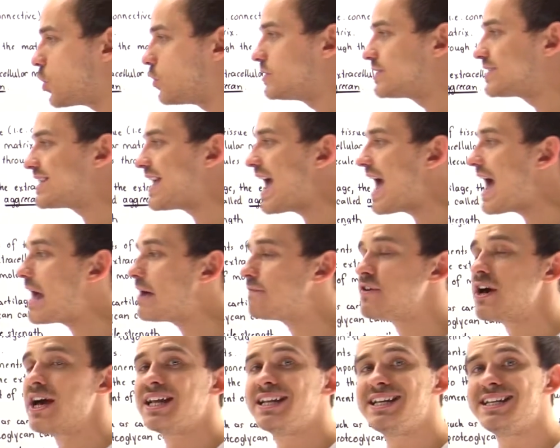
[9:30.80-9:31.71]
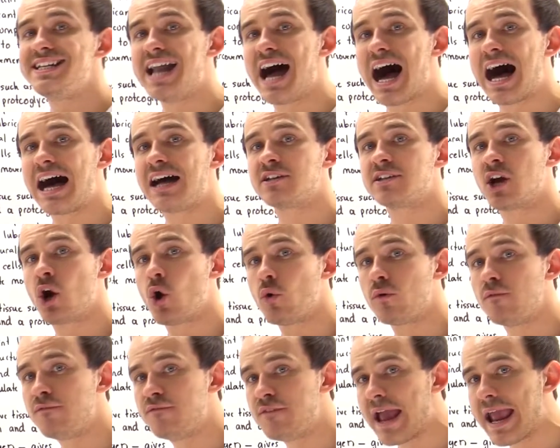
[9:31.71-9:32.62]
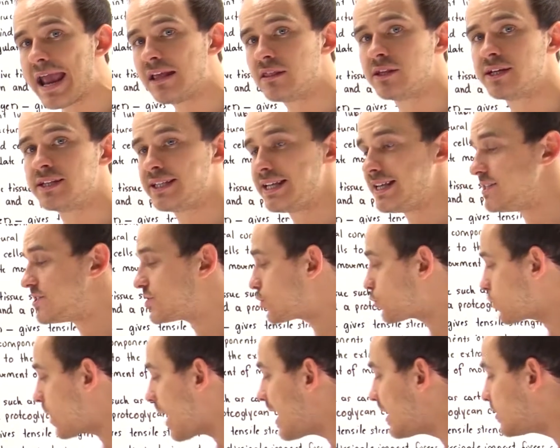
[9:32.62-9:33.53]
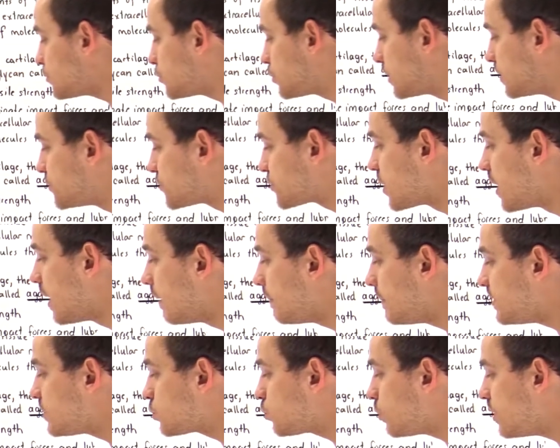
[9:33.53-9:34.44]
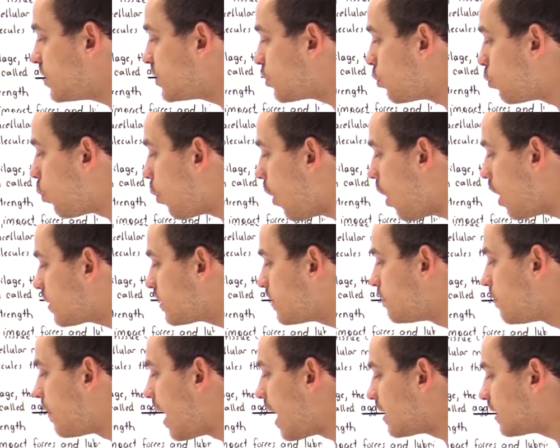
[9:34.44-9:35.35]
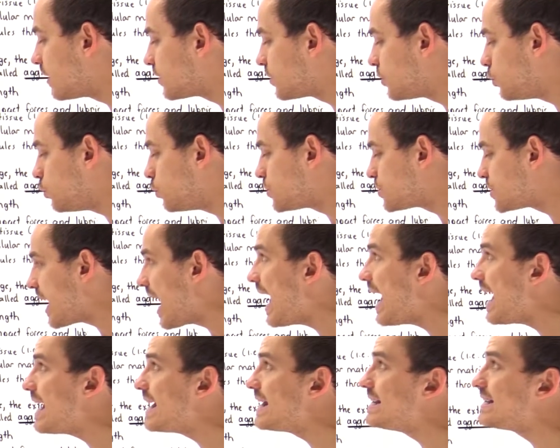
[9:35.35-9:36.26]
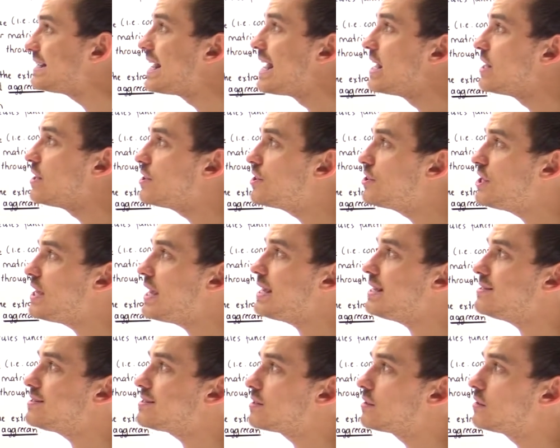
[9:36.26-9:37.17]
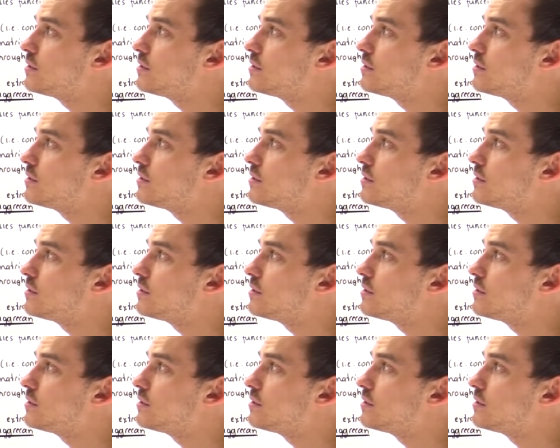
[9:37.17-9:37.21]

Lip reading: going to have non-covalent interactions between the water molecules and these